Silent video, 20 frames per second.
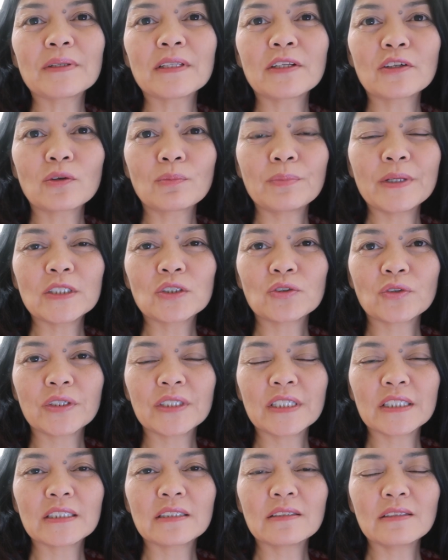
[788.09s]
little bit
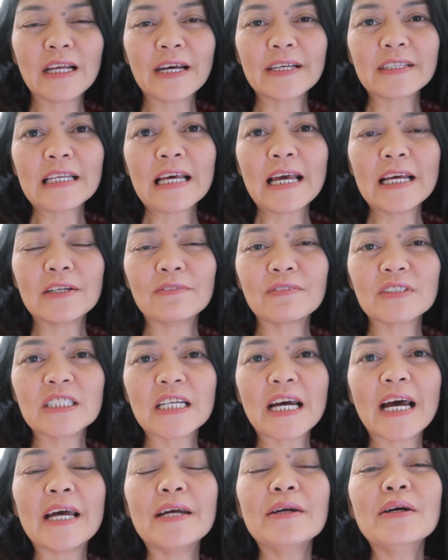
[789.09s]
during the end of the
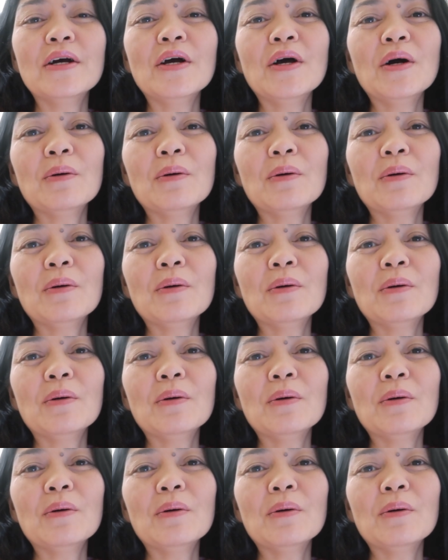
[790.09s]
day.